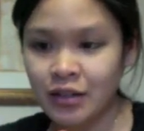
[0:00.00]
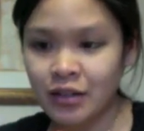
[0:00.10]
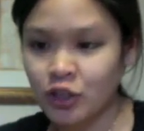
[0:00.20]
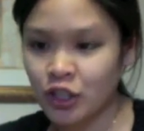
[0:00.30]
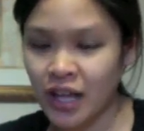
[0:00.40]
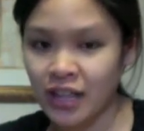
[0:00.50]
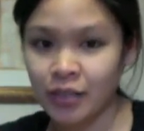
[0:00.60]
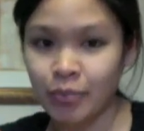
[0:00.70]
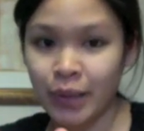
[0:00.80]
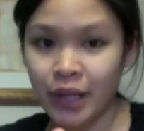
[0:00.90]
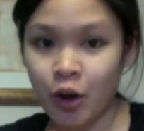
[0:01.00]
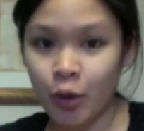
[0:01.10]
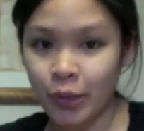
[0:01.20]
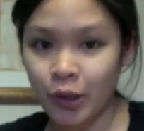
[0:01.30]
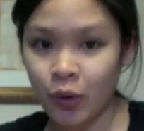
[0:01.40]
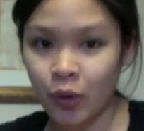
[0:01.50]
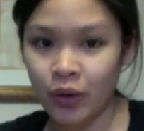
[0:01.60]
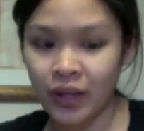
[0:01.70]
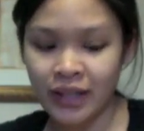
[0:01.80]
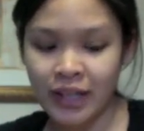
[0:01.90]
just has a big open hole,
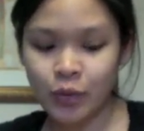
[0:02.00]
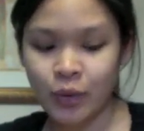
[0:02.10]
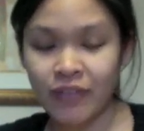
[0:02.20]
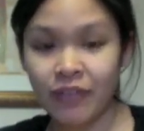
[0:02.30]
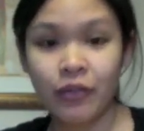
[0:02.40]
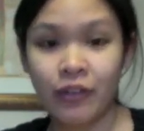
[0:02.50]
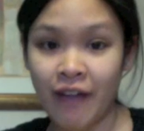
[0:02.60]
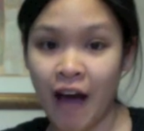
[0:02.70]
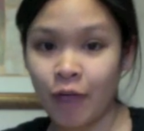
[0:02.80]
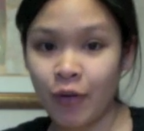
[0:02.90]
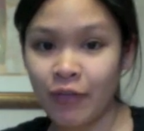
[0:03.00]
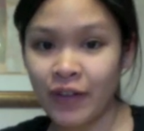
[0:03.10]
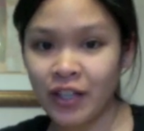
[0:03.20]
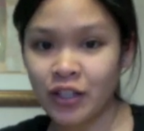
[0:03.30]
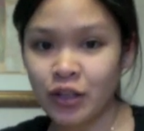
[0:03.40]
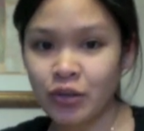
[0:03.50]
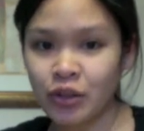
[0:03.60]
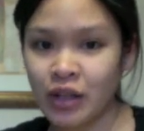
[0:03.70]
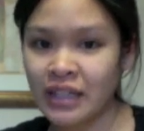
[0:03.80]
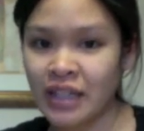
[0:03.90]
and that's what the valve will fit into,
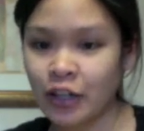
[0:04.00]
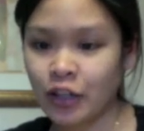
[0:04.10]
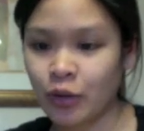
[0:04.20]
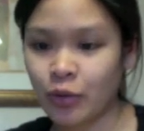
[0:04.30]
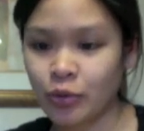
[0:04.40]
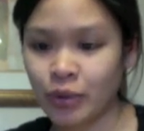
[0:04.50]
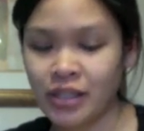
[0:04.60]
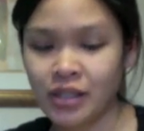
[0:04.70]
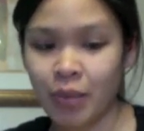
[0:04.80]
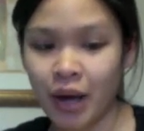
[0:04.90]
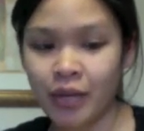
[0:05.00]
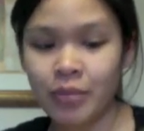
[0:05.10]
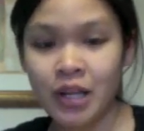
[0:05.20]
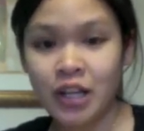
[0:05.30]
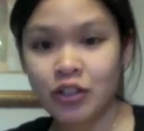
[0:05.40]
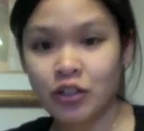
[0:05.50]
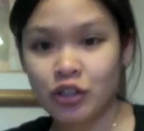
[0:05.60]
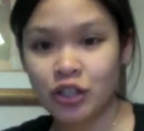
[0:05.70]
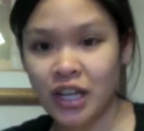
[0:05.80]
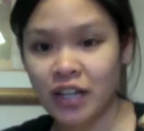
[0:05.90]
so that's how you know which one is the bottom. So
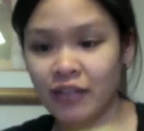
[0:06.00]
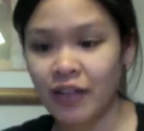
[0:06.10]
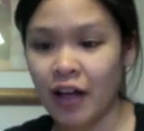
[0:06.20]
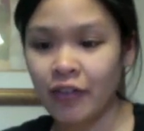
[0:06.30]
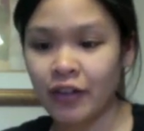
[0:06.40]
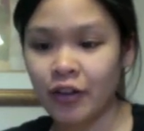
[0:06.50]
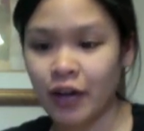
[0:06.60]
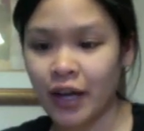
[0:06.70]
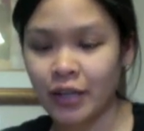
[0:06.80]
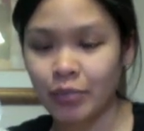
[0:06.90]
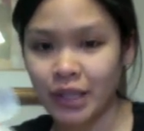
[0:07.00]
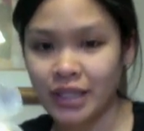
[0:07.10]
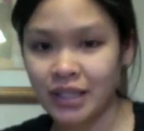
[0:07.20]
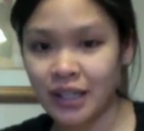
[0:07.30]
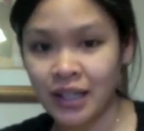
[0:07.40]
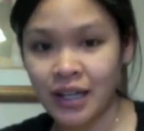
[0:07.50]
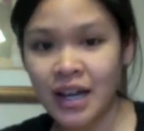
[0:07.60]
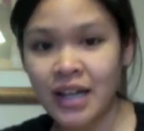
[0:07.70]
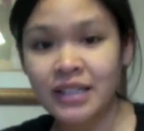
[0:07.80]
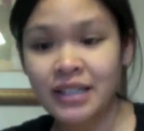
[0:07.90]
just take your valve and go ahead and place it in.
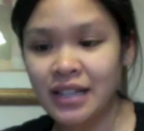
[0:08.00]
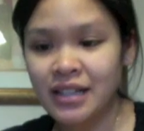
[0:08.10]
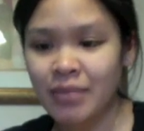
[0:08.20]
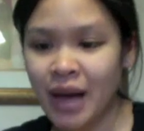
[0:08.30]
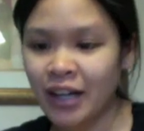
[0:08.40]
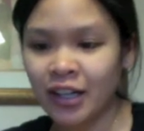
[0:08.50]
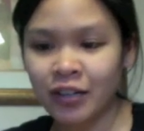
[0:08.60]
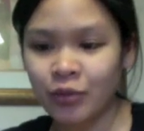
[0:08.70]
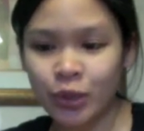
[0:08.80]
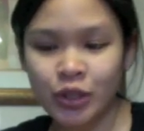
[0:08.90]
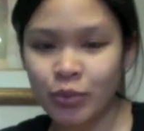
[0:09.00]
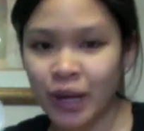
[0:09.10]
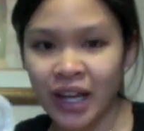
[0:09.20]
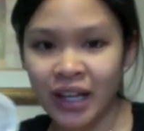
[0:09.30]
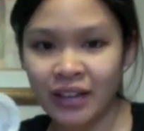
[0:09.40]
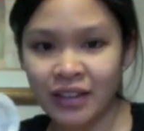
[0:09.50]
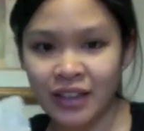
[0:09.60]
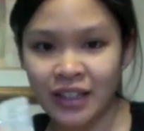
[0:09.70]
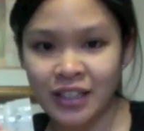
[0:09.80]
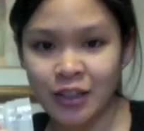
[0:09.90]
Doesn't matter which way
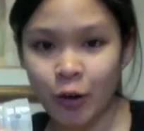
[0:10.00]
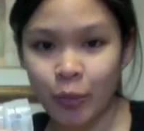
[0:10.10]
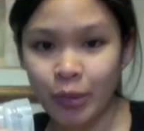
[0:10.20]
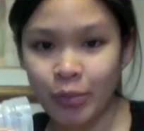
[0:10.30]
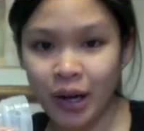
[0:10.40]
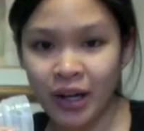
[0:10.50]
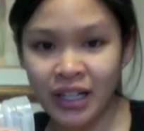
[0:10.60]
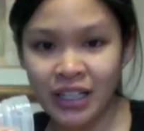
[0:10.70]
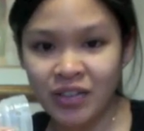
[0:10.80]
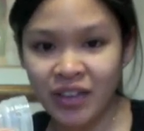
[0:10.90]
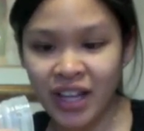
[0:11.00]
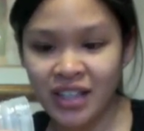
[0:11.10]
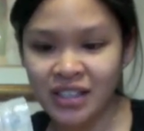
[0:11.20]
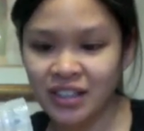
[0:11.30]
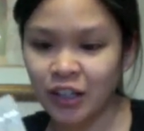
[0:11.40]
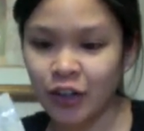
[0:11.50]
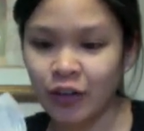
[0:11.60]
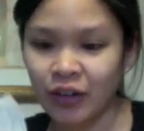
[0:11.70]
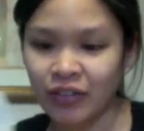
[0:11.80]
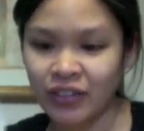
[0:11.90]
this open part is faced,
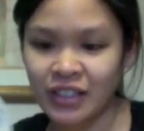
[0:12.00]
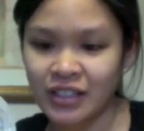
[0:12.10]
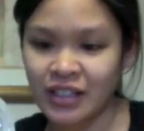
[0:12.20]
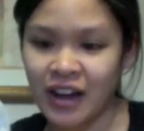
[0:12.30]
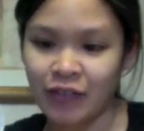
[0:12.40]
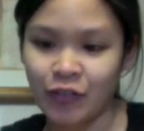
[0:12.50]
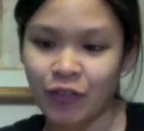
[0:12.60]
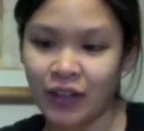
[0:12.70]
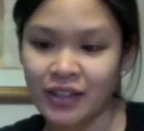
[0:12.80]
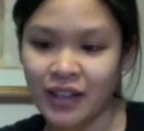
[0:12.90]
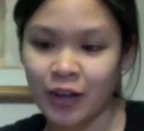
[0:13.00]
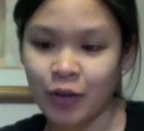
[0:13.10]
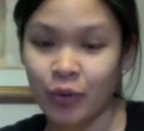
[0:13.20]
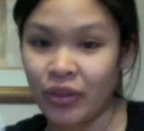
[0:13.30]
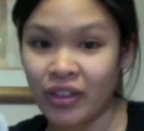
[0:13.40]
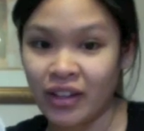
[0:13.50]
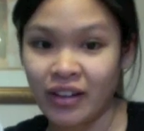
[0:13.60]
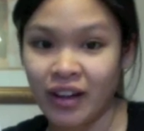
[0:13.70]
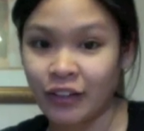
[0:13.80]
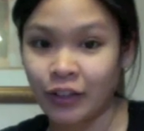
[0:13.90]
it doesn't have to face like with the
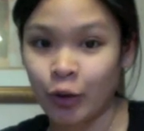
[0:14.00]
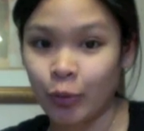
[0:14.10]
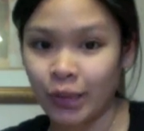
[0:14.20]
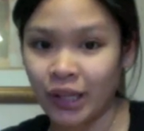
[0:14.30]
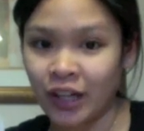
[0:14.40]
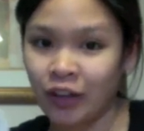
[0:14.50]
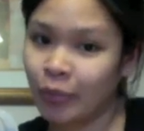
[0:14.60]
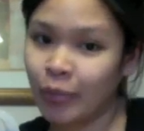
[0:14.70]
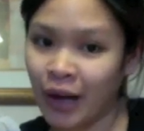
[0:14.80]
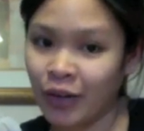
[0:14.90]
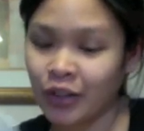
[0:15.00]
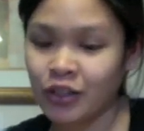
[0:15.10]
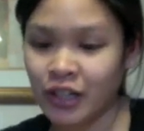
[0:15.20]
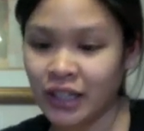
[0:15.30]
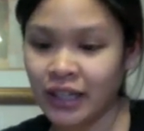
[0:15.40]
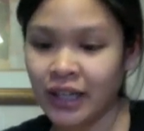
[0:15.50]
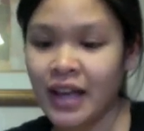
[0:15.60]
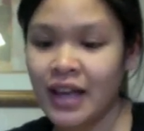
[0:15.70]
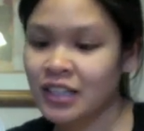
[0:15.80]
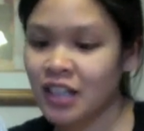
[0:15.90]
other opening or backwards or anything.
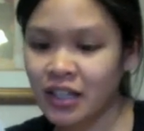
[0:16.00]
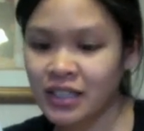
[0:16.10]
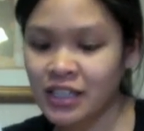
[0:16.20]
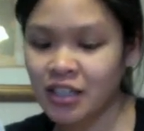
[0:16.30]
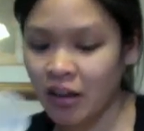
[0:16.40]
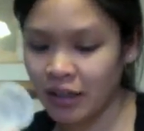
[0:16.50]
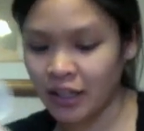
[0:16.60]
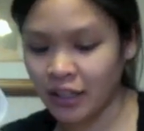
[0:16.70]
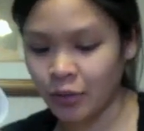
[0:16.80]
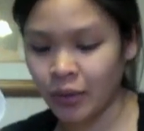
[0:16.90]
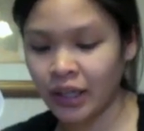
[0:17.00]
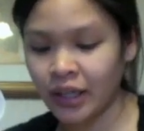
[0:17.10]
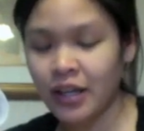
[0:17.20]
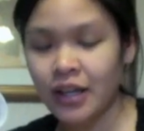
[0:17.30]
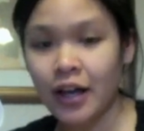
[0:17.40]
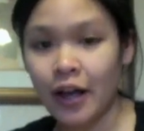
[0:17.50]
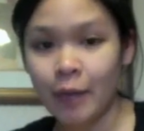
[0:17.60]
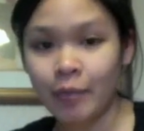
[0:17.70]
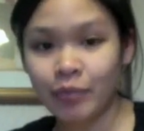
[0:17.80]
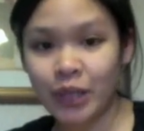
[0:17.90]
As long as it's on, it'll work.
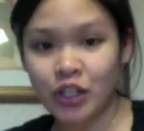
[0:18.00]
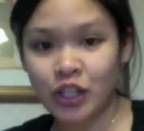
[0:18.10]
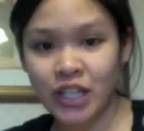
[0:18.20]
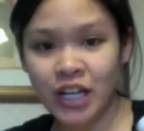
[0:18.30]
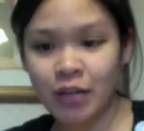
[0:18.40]
Make sure you take your